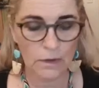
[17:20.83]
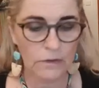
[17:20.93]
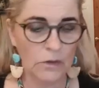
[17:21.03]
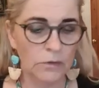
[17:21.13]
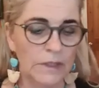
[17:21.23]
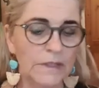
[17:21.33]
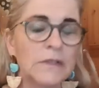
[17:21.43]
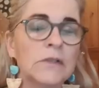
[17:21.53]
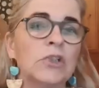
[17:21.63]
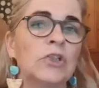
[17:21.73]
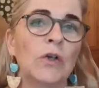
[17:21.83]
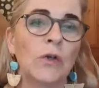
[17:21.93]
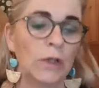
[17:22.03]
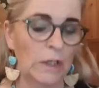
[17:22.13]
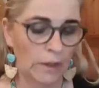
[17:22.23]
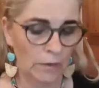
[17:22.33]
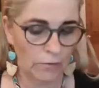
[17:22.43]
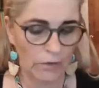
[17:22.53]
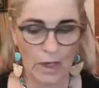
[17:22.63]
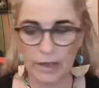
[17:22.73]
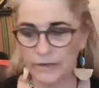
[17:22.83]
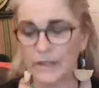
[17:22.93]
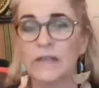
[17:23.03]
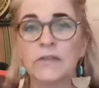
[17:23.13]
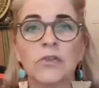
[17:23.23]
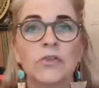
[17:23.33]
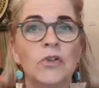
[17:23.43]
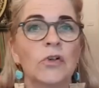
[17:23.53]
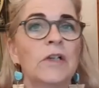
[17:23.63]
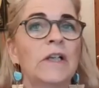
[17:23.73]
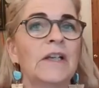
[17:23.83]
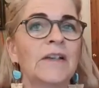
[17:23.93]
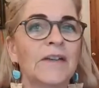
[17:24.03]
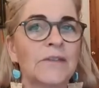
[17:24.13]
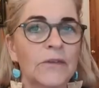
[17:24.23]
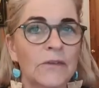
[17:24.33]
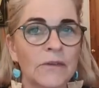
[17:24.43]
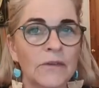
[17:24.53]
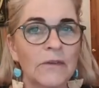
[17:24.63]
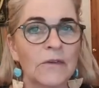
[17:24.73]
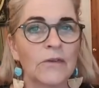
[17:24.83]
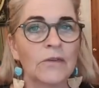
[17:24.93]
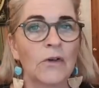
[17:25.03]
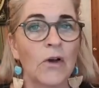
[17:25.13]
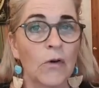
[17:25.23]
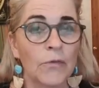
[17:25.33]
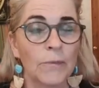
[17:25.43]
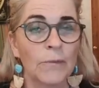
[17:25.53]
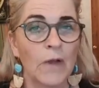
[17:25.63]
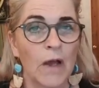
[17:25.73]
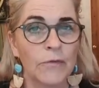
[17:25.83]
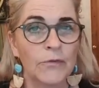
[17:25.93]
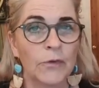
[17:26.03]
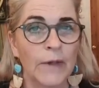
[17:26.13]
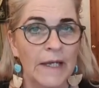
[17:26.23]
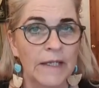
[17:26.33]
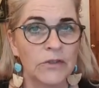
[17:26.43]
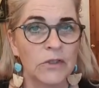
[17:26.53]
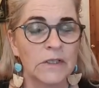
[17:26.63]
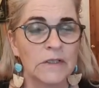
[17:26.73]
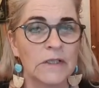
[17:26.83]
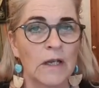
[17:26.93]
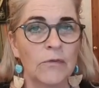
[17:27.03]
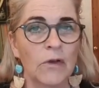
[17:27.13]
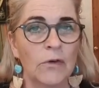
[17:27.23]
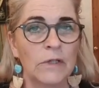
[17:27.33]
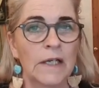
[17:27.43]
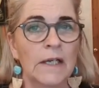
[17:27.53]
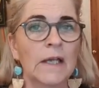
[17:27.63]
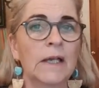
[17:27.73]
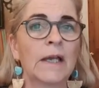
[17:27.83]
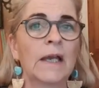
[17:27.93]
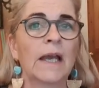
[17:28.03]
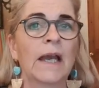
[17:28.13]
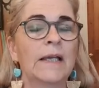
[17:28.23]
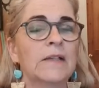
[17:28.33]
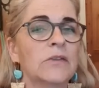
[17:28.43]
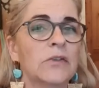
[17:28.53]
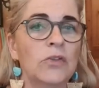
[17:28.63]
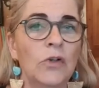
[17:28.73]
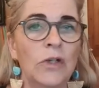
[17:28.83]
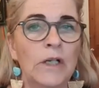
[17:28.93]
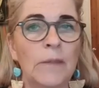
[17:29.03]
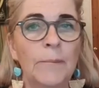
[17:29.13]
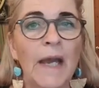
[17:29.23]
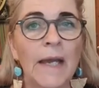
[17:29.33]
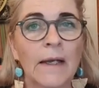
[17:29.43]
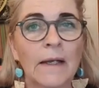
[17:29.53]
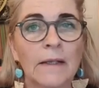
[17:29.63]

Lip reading: So this is a journey, right? It's a journey to go from love to hatred and self-loathing, and it's a journey back.